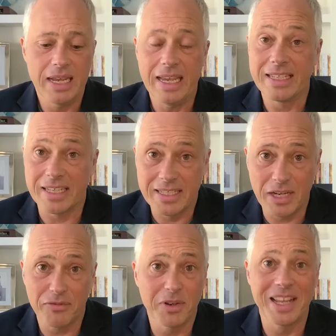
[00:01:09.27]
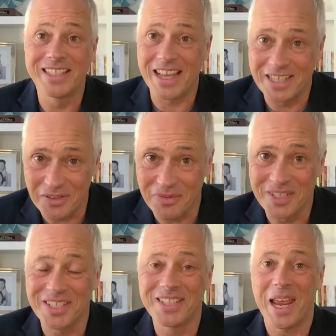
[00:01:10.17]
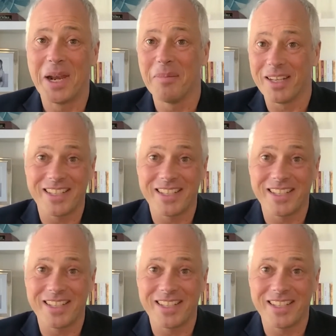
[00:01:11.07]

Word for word: Is it different? Is that difference sustainable?